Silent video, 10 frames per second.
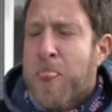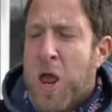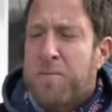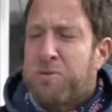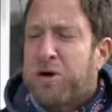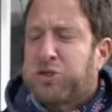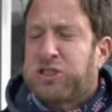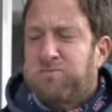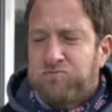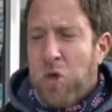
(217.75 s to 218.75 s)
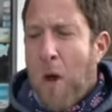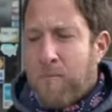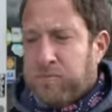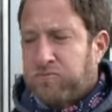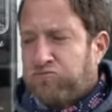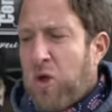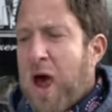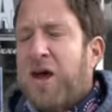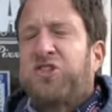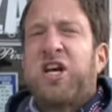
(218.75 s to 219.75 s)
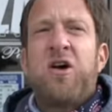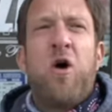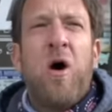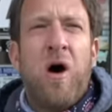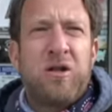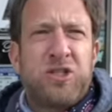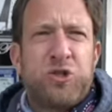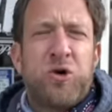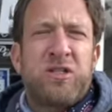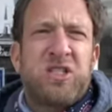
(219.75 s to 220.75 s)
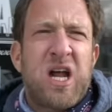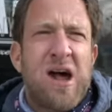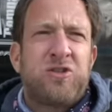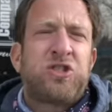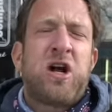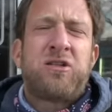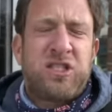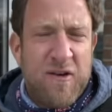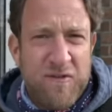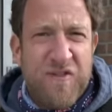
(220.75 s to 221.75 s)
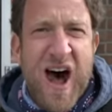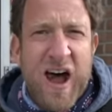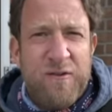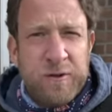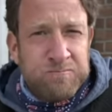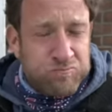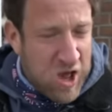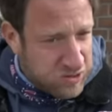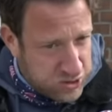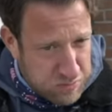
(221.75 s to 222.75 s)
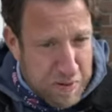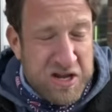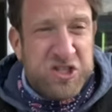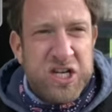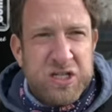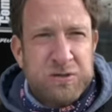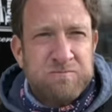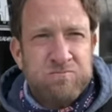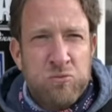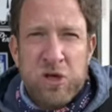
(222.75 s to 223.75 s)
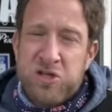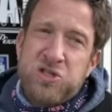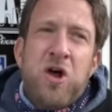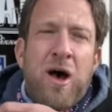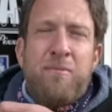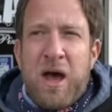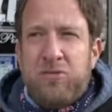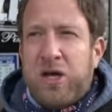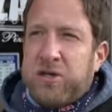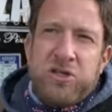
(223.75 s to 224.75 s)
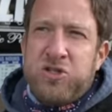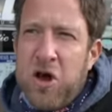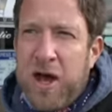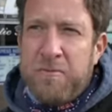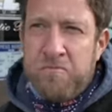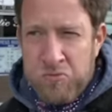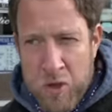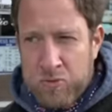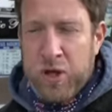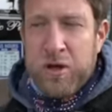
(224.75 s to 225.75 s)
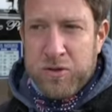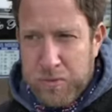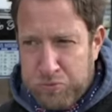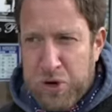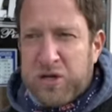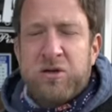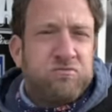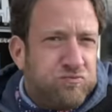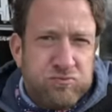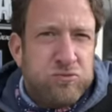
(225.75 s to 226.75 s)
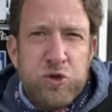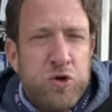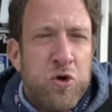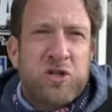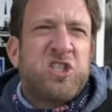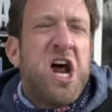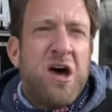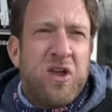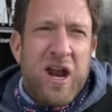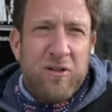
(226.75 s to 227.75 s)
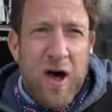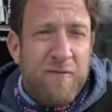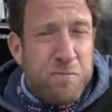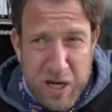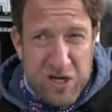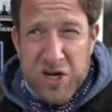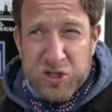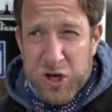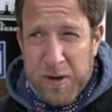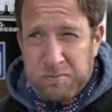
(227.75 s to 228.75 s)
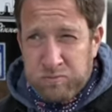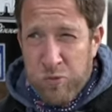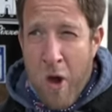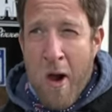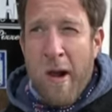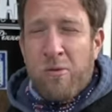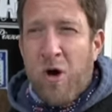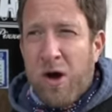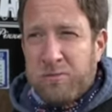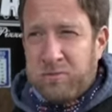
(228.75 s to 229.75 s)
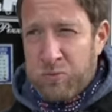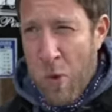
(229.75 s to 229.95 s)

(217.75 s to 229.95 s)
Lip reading: In-person, I say all Detroit styles start at 7-5. That's the basis. Because it's not my, like, it's not the brick New York style that I love, but it is good. I'm going